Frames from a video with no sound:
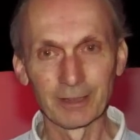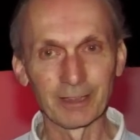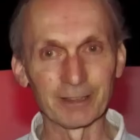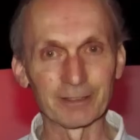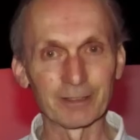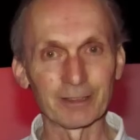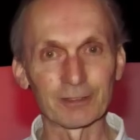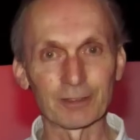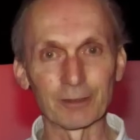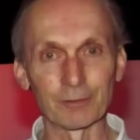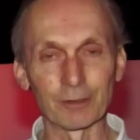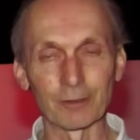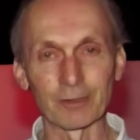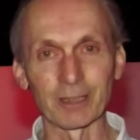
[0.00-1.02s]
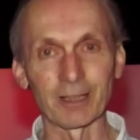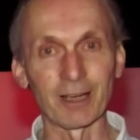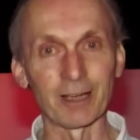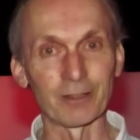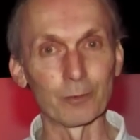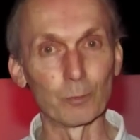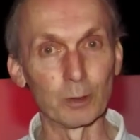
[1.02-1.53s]
it does give you that
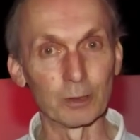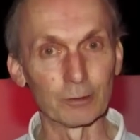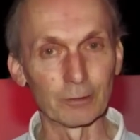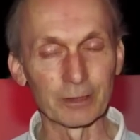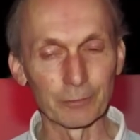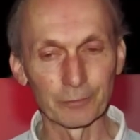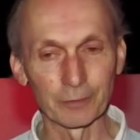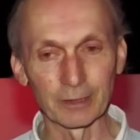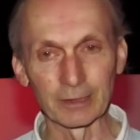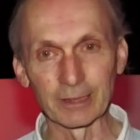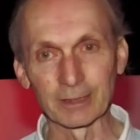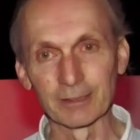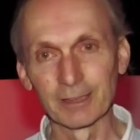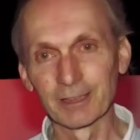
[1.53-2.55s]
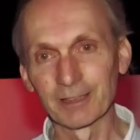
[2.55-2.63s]
otherworldly feeling